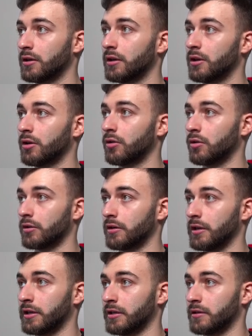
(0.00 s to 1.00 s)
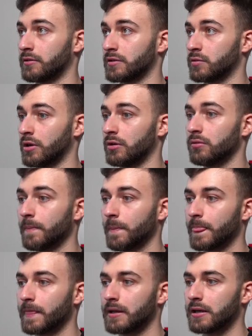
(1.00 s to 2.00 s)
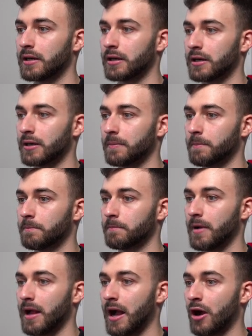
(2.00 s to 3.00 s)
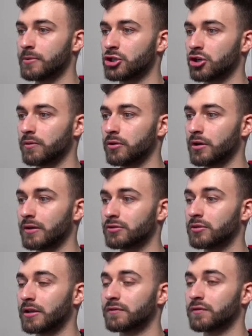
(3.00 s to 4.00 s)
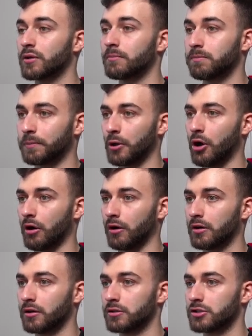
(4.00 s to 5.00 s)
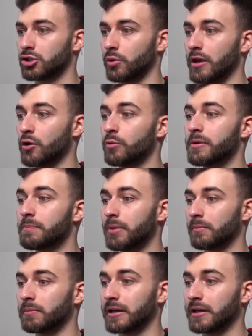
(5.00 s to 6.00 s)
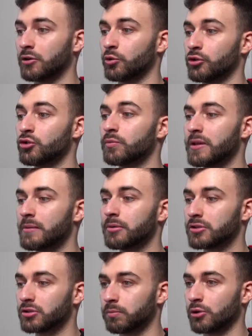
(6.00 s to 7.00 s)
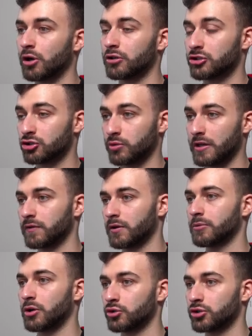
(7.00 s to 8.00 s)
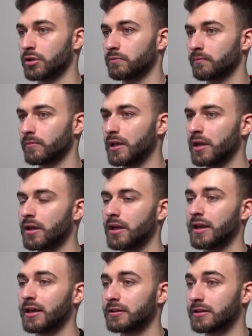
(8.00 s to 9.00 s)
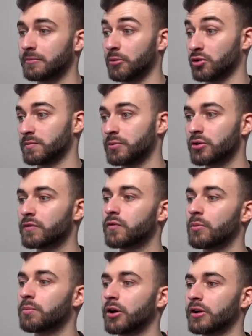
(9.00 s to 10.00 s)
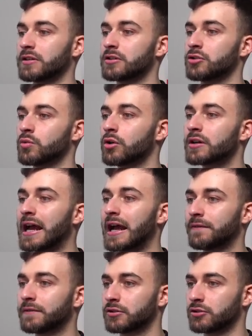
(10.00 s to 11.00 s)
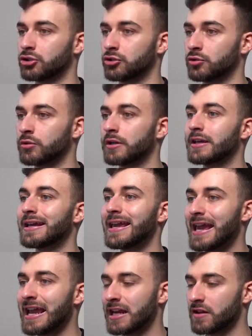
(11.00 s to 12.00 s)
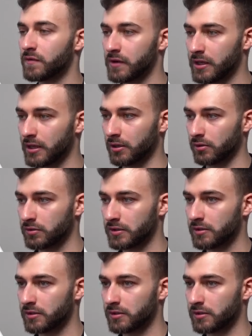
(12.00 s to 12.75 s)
or in here as well. Um, I'll be showing you how to do that for a blog. So it will be public. Will, you'll be able to blog straight from Notion. And the most beautiful part is you won't have to do anything else